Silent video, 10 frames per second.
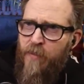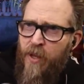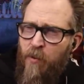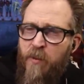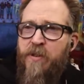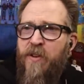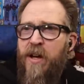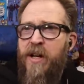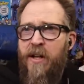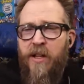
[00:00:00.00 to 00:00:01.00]
when we
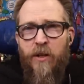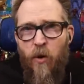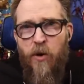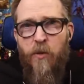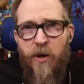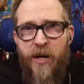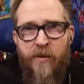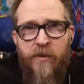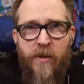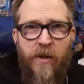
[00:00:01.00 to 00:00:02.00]
found out that Lord of the
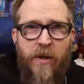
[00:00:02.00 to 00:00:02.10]
Rings